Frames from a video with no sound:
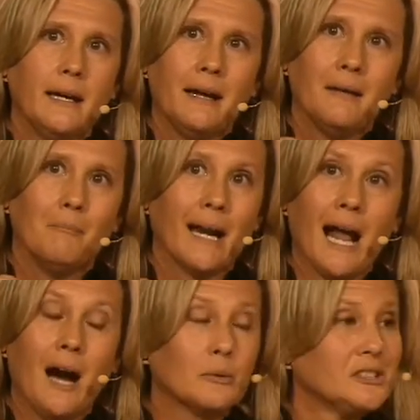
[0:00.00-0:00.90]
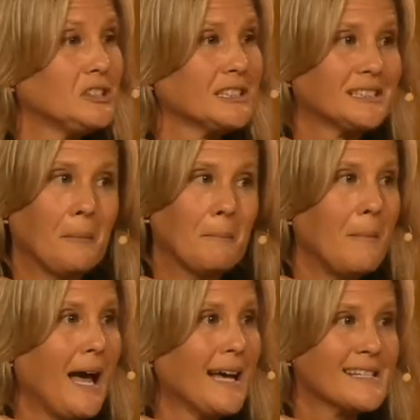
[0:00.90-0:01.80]
man, I was just a
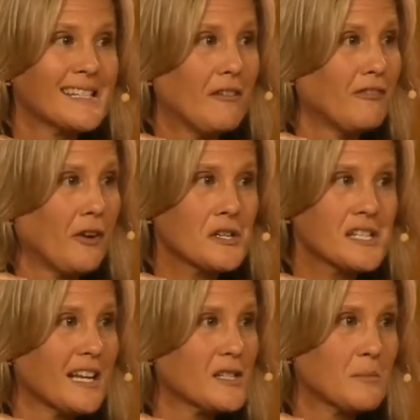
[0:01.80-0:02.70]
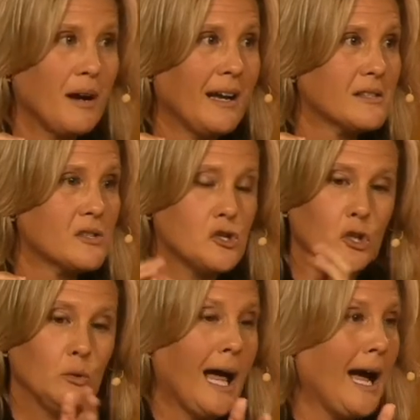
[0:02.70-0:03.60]
mess. That first six months,
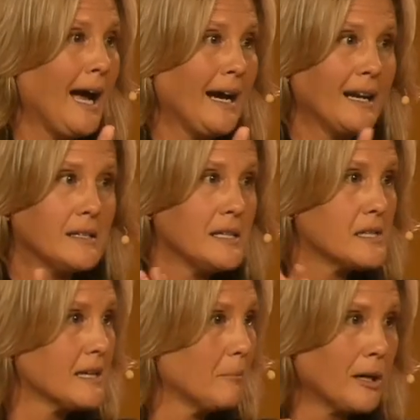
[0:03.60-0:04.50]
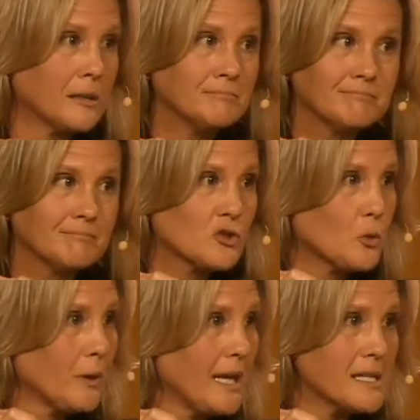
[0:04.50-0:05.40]
July to December
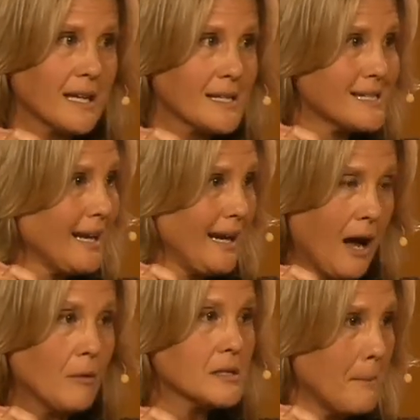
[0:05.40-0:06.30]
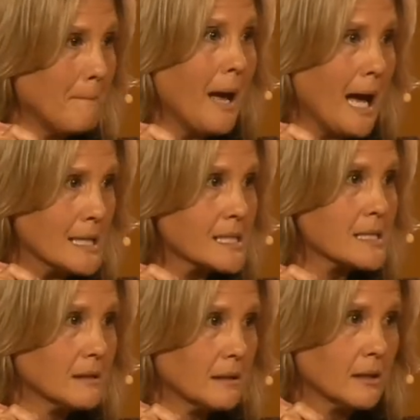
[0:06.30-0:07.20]
2016, I was a
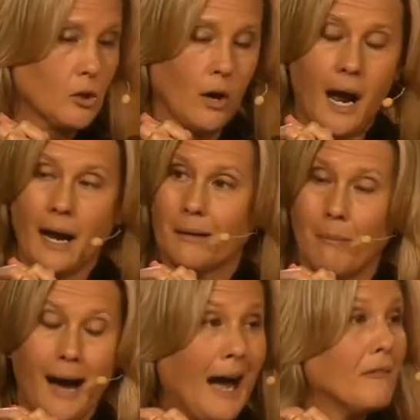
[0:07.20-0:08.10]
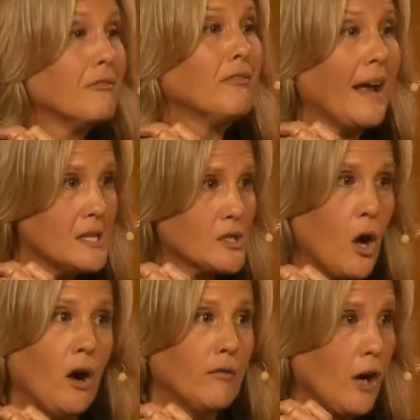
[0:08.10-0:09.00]
mess cried my face
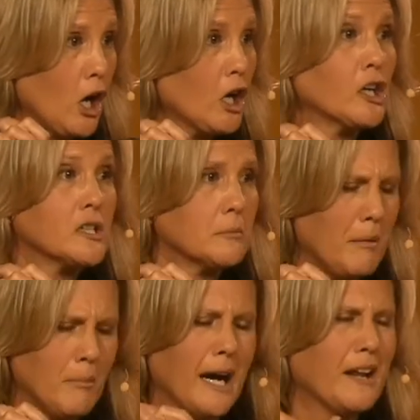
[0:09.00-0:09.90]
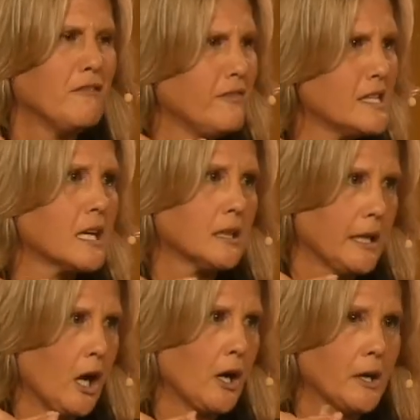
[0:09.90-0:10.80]
off, hurt. My body physically
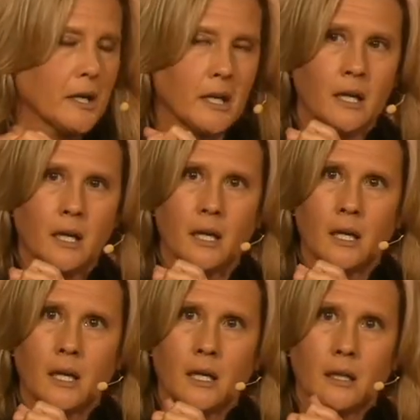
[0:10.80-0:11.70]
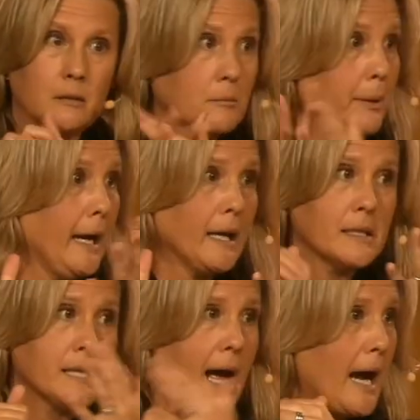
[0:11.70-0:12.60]
hurt. Panic
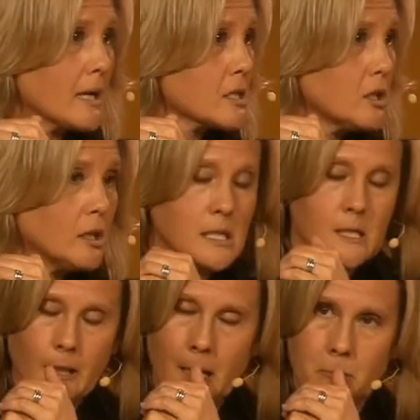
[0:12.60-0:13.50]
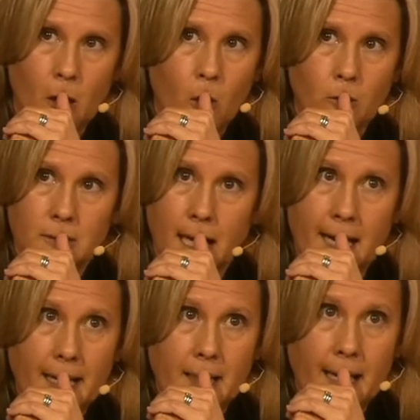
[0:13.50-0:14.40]
attacks, couldn't sleep, the whole
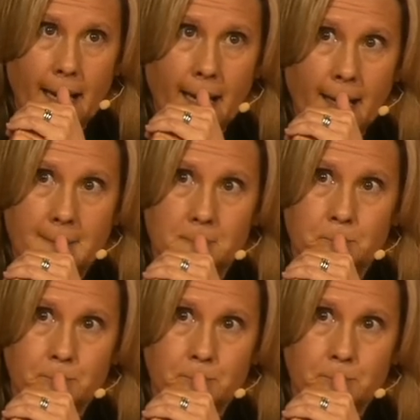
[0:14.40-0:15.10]
nine. And